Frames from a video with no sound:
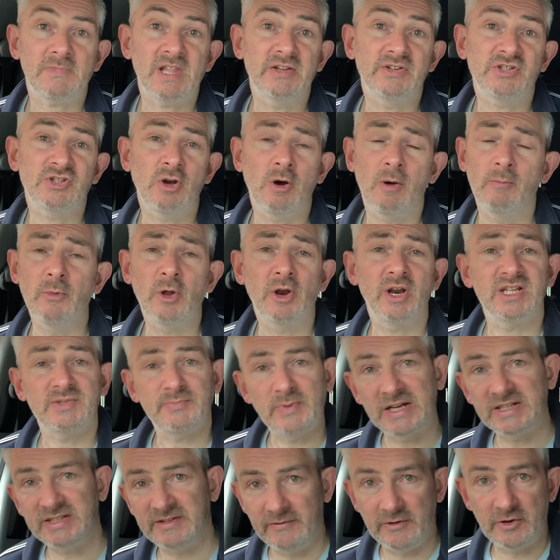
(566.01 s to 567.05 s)
So I'm not
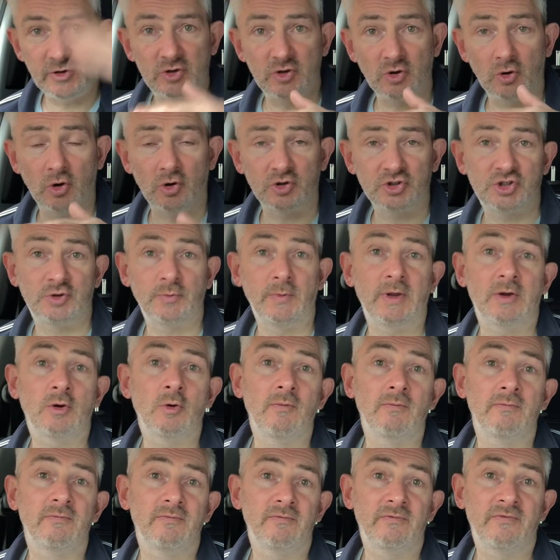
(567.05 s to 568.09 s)
expecting the doors to
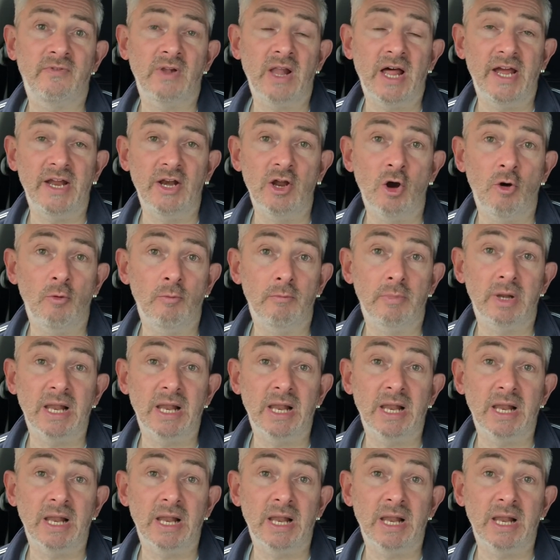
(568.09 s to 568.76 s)
become flying open,